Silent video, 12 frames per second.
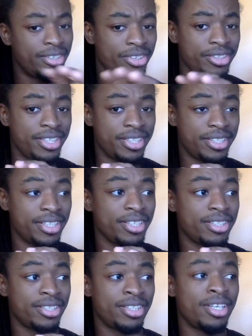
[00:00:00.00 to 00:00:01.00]
a little distant,
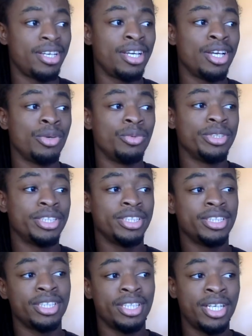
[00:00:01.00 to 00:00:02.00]
which
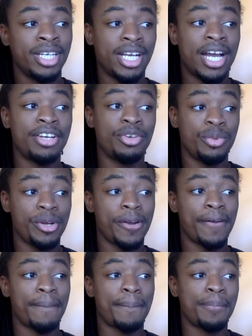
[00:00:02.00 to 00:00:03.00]
is kind of
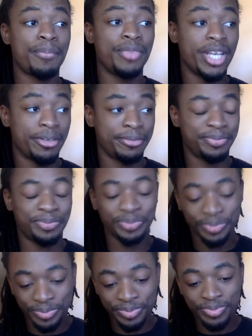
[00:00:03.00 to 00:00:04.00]
weird. Now,
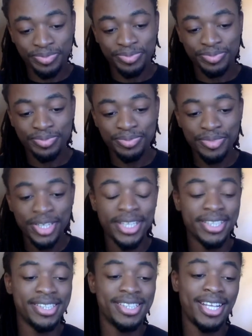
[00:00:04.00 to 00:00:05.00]

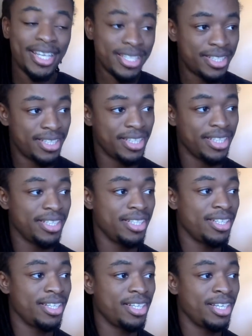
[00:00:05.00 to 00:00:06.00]
in the next scene,
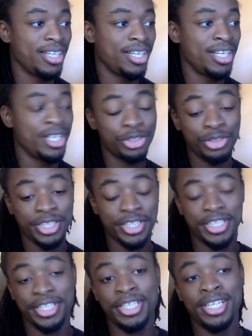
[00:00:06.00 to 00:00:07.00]
you can
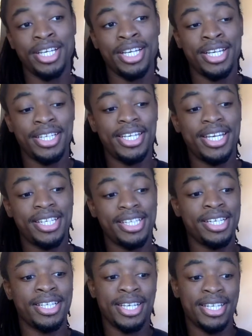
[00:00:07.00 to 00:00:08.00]
see
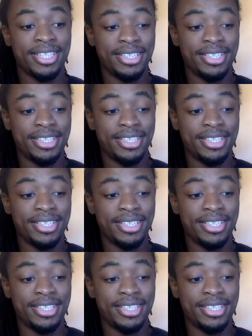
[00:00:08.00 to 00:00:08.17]
Kenny again